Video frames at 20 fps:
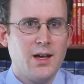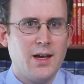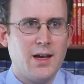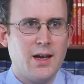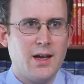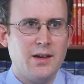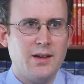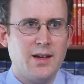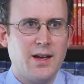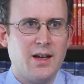
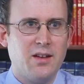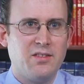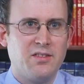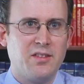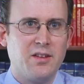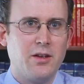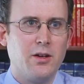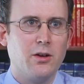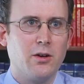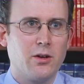and as
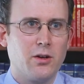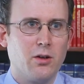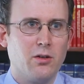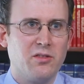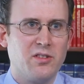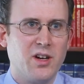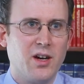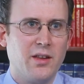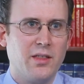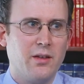the year
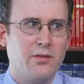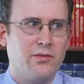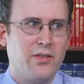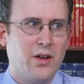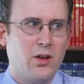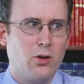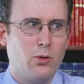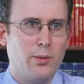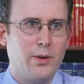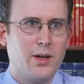goes on, the
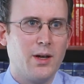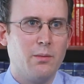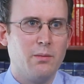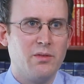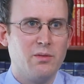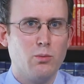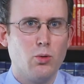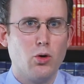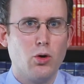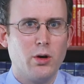fellow
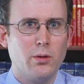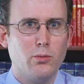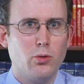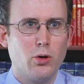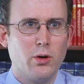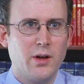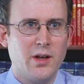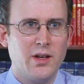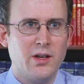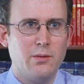becomes more and
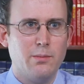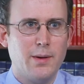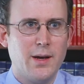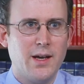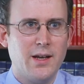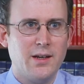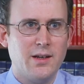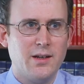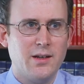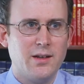more
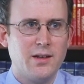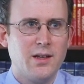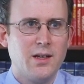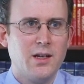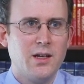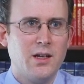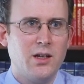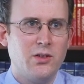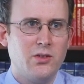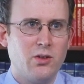independent
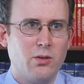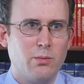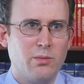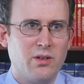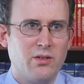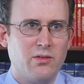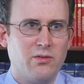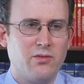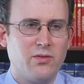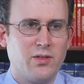in terms
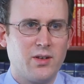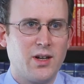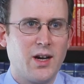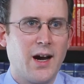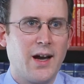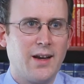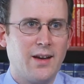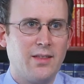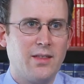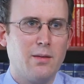of
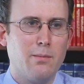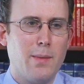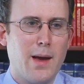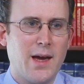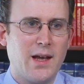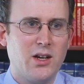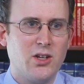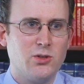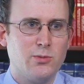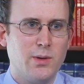guiding the
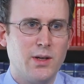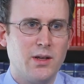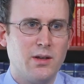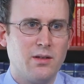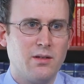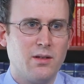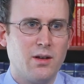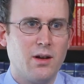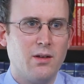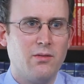management
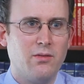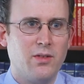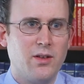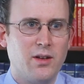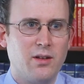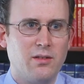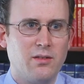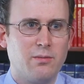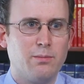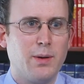of
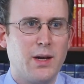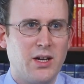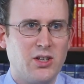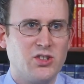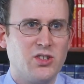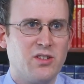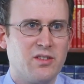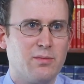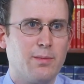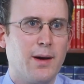these
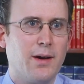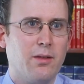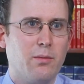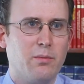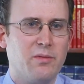patients by